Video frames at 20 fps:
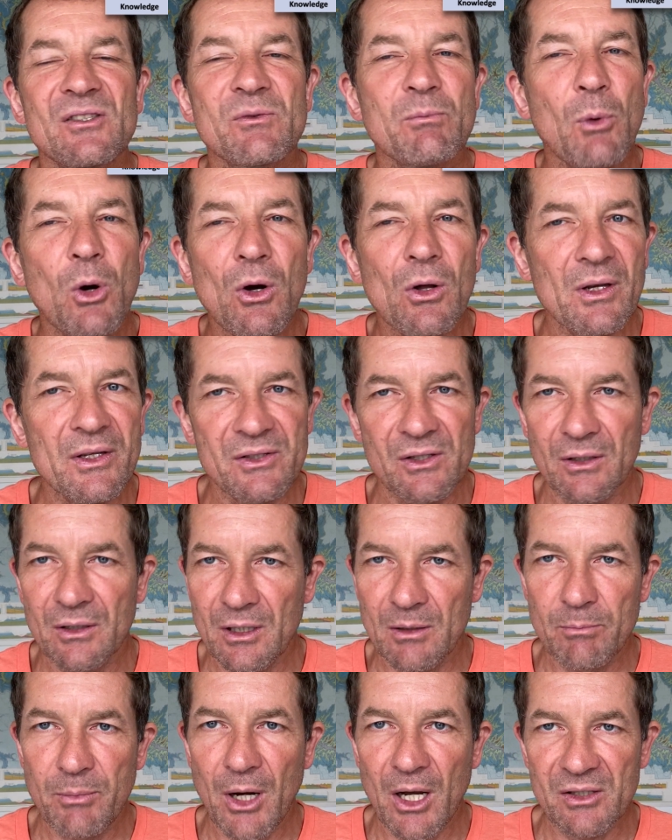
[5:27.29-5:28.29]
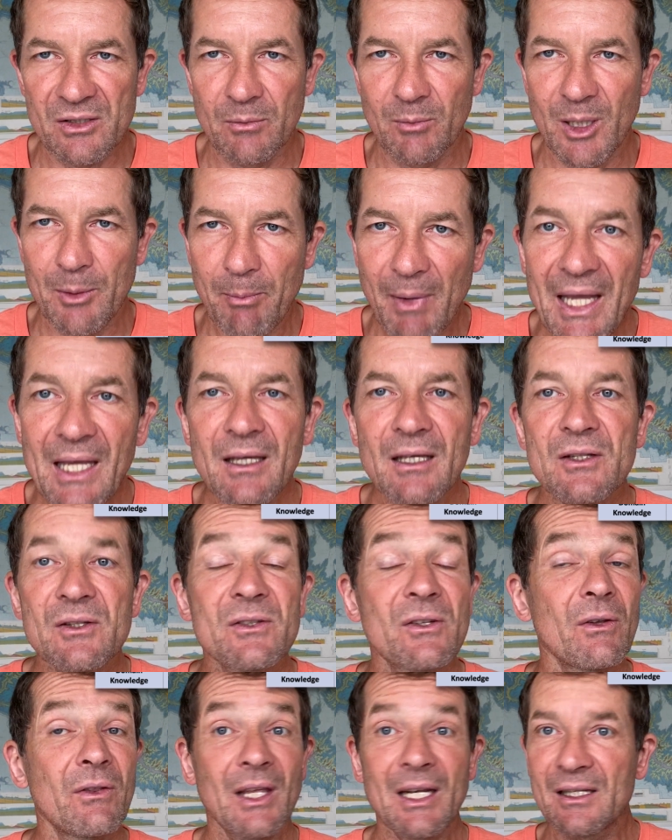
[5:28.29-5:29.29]
small as you can possibly make it
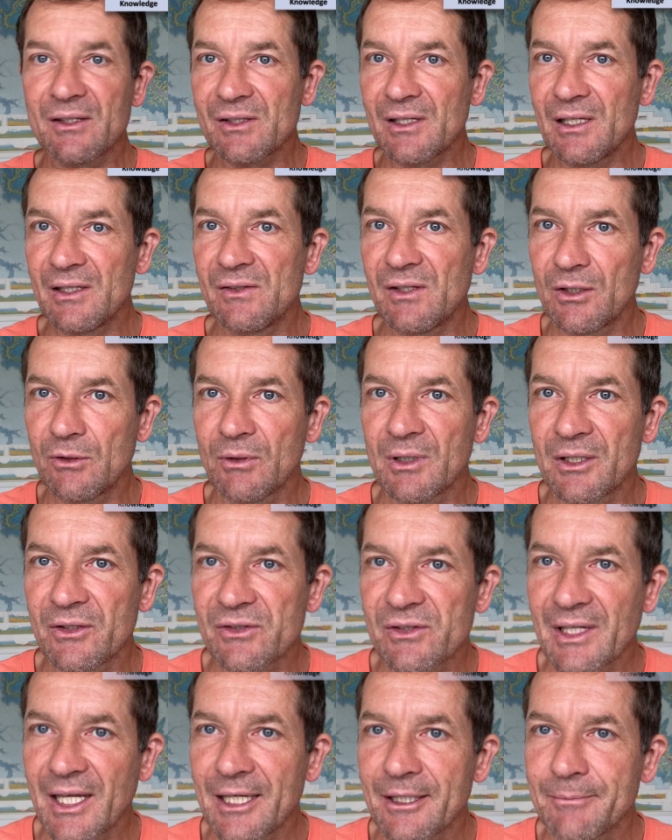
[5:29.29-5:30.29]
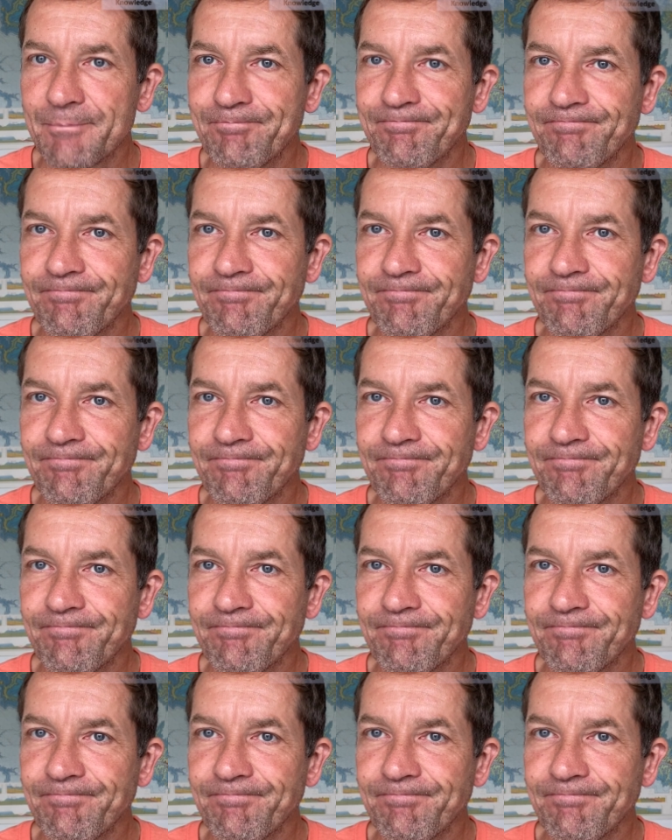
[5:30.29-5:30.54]
so that it's easy to understand.